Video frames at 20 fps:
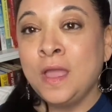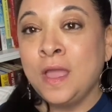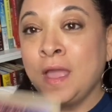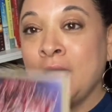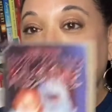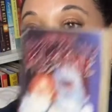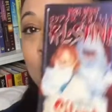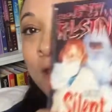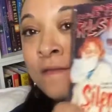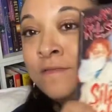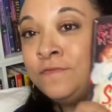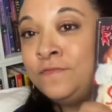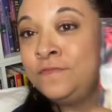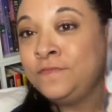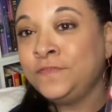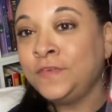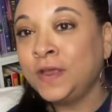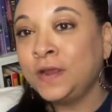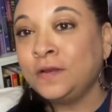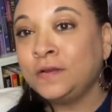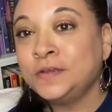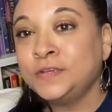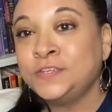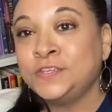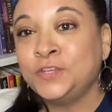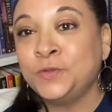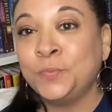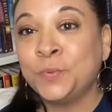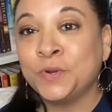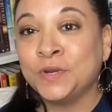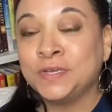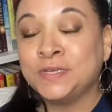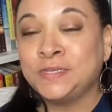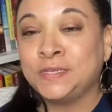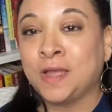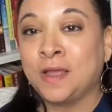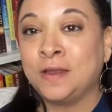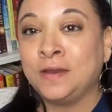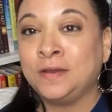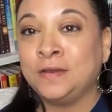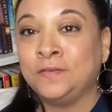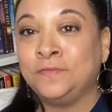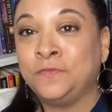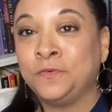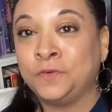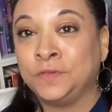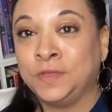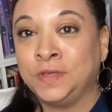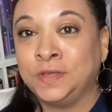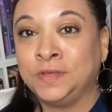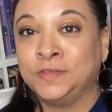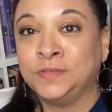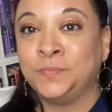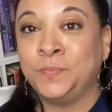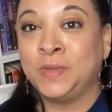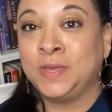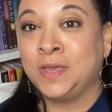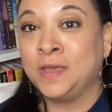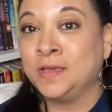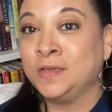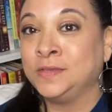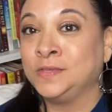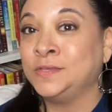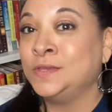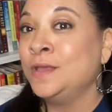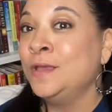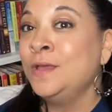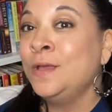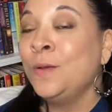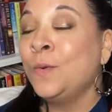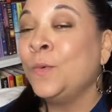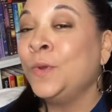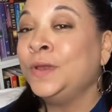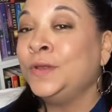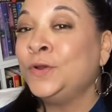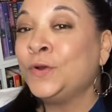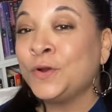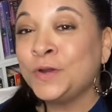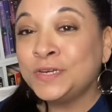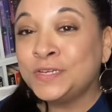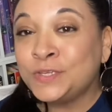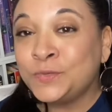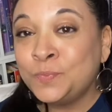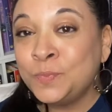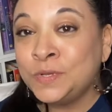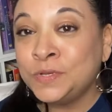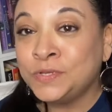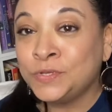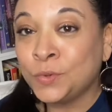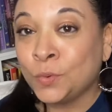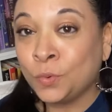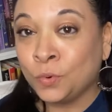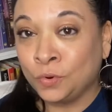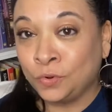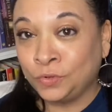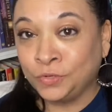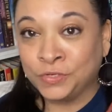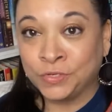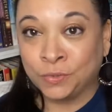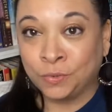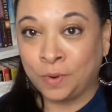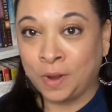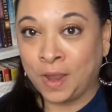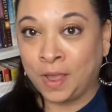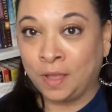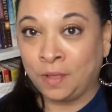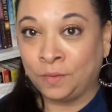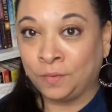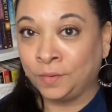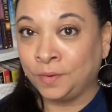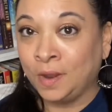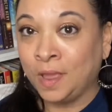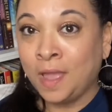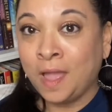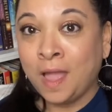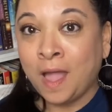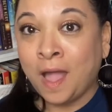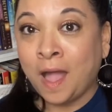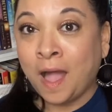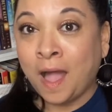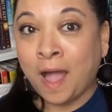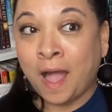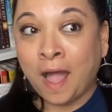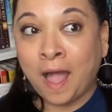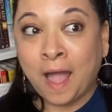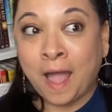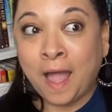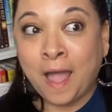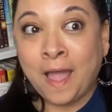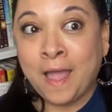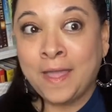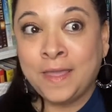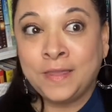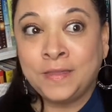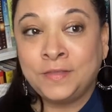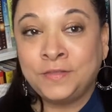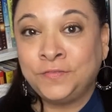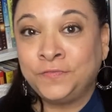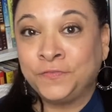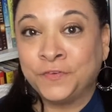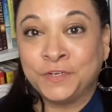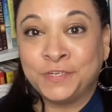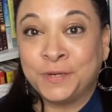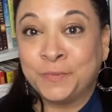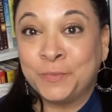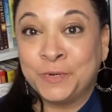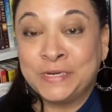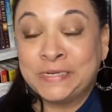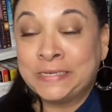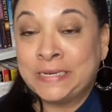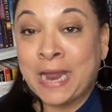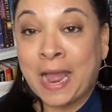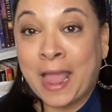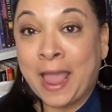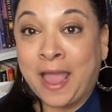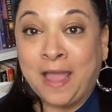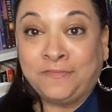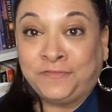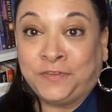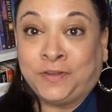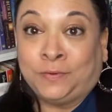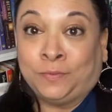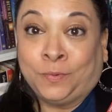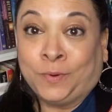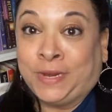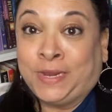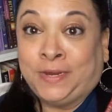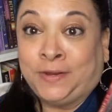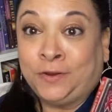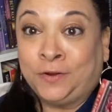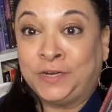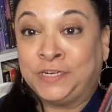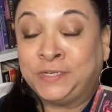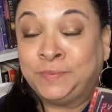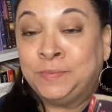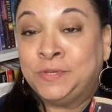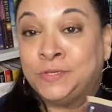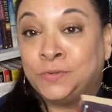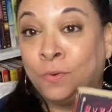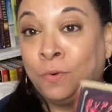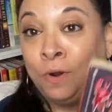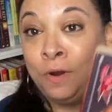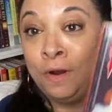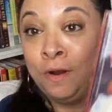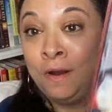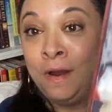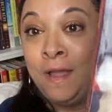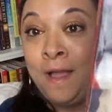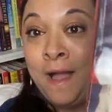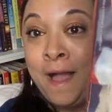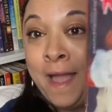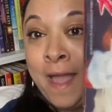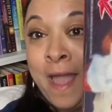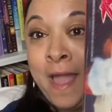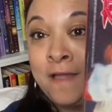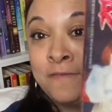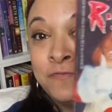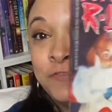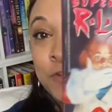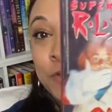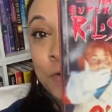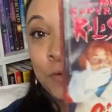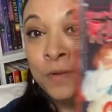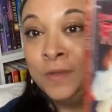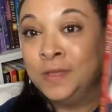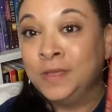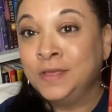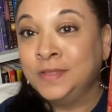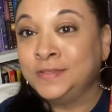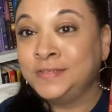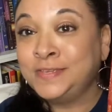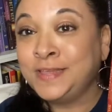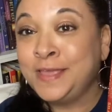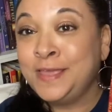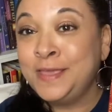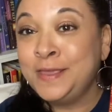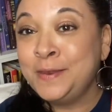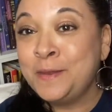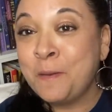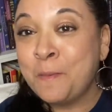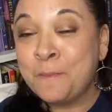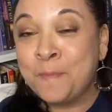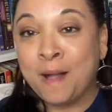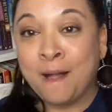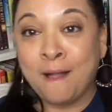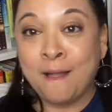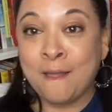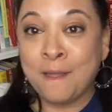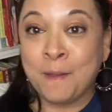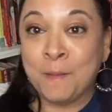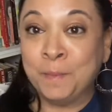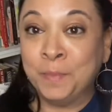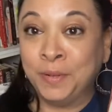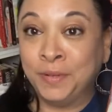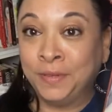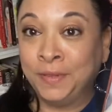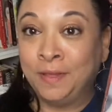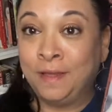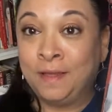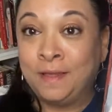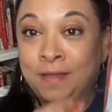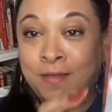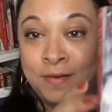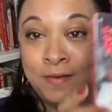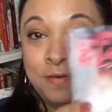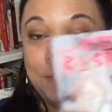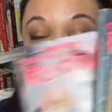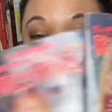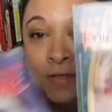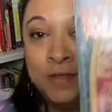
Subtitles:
And I'm very super excited for these because when Christmas rolls around, for some reason, I have to read Christmas horror. I have to. It's in my blood.